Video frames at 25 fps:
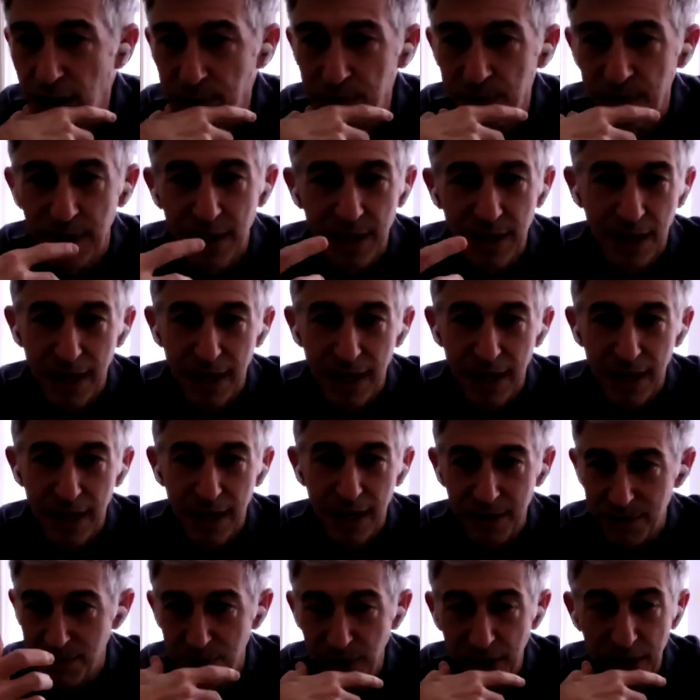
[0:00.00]
Um,
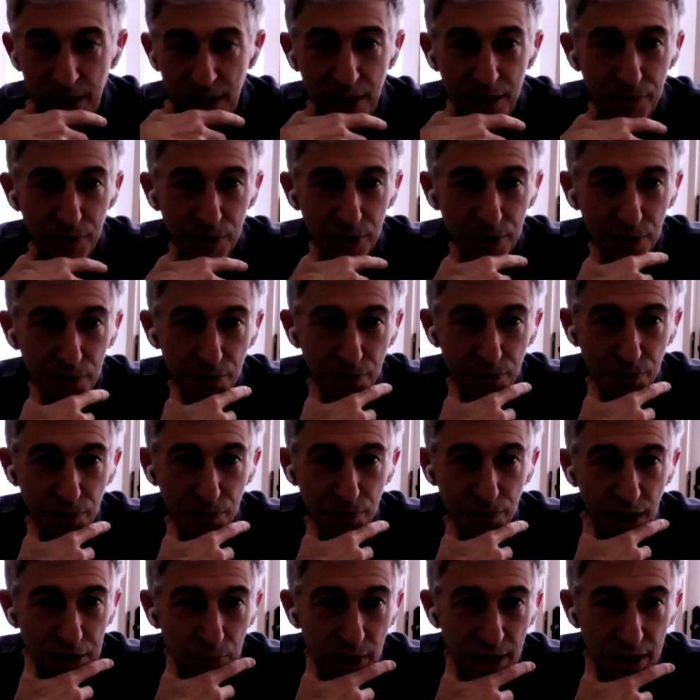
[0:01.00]
and frankly, if you could
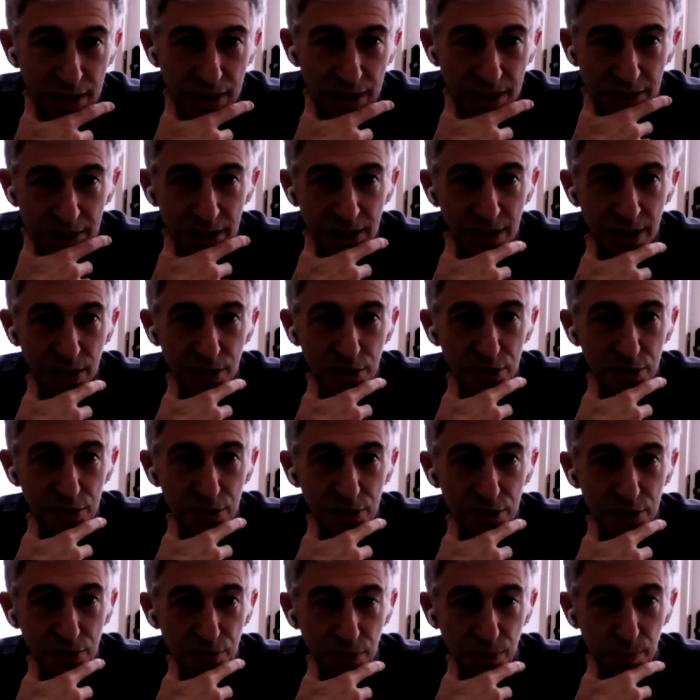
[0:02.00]
find a way to
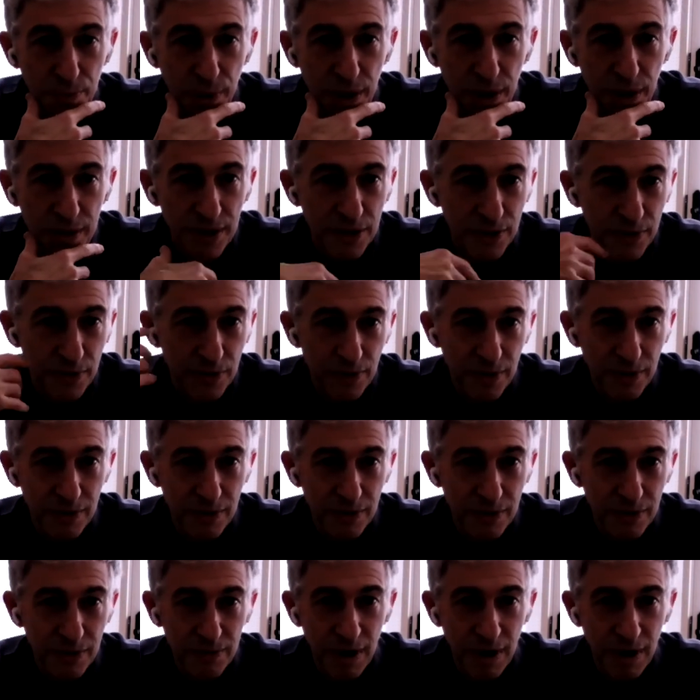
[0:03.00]
use it for the bet, you know,